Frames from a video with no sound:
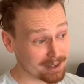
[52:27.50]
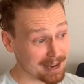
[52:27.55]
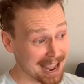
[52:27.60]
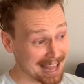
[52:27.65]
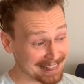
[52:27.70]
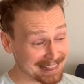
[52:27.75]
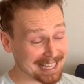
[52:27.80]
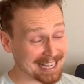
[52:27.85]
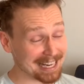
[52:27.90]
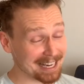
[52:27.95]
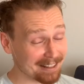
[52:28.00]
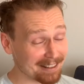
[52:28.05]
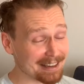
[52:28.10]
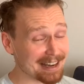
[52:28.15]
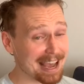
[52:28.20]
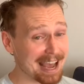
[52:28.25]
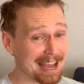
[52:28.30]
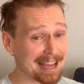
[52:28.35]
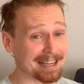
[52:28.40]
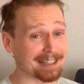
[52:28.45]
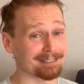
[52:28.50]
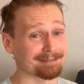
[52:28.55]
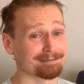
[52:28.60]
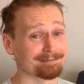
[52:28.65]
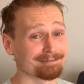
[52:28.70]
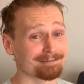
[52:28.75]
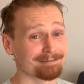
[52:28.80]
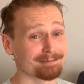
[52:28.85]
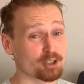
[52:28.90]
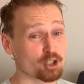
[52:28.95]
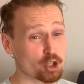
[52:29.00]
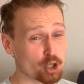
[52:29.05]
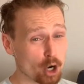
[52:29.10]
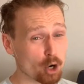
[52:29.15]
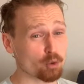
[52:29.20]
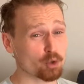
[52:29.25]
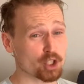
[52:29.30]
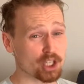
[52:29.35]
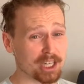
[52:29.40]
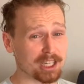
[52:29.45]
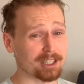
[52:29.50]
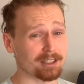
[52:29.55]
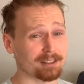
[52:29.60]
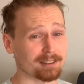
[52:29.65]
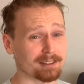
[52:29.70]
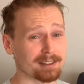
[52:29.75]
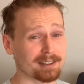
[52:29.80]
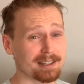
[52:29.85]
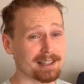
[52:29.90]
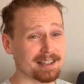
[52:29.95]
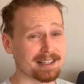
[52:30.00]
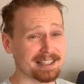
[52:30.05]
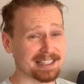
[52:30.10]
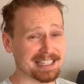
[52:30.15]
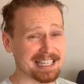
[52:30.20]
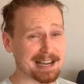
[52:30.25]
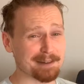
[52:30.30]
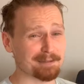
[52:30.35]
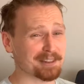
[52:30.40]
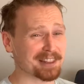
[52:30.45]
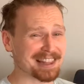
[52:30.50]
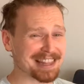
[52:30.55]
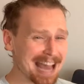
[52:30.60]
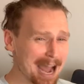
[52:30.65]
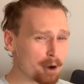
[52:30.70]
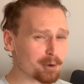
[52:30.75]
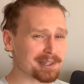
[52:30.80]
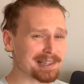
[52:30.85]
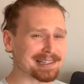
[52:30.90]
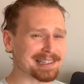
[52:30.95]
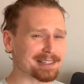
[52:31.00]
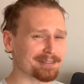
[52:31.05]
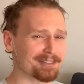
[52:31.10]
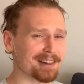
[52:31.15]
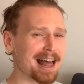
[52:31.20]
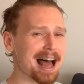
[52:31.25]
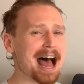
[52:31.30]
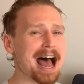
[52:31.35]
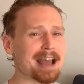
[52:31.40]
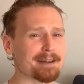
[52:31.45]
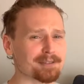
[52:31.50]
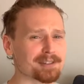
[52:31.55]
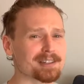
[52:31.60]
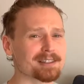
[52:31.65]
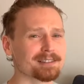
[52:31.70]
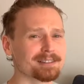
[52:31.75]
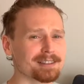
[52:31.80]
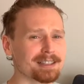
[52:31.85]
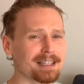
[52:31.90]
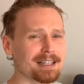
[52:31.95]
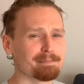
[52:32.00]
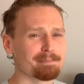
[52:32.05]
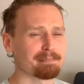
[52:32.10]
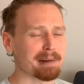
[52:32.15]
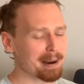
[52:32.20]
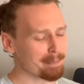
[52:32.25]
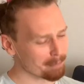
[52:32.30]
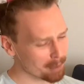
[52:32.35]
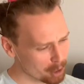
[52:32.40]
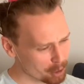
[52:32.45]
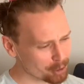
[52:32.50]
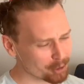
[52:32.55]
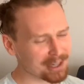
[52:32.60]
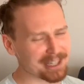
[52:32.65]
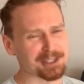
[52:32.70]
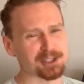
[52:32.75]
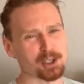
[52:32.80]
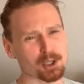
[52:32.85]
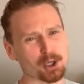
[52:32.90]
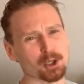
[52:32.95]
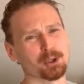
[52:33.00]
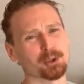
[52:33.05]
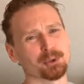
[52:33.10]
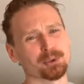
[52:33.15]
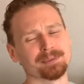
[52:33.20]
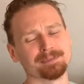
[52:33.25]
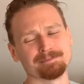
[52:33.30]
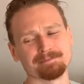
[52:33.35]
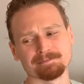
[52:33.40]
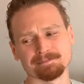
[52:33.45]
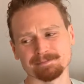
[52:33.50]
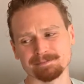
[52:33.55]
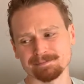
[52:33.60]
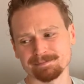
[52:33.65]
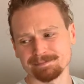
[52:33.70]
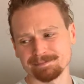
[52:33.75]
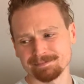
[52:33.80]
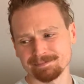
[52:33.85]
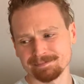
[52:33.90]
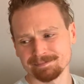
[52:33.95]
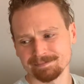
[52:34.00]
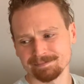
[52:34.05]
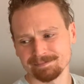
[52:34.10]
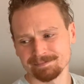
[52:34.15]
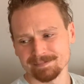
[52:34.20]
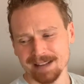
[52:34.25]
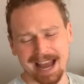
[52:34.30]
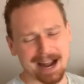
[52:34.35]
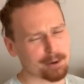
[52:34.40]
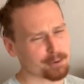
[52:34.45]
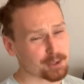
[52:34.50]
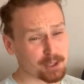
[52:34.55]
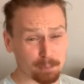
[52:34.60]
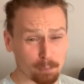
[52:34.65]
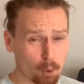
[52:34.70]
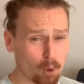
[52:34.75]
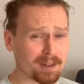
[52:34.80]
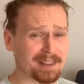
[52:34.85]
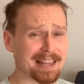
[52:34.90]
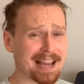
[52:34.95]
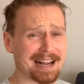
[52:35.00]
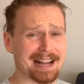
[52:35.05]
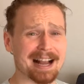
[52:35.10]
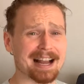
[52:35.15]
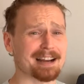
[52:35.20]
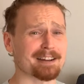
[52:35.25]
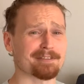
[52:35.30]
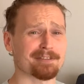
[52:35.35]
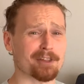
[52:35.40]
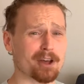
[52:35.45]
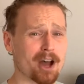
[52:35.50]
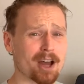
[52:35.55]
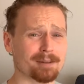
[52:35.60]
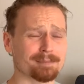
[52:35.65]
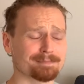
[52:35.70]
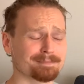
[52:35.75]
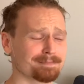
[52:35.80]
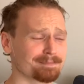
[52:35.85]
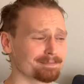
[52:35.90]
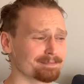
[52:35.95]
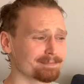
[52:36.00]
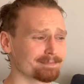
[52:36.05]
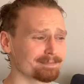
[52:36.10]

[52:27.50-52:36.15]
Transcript: At the end of the day, Joe Chill saved thousands of lives by murdering two. I don't support that kind of thought,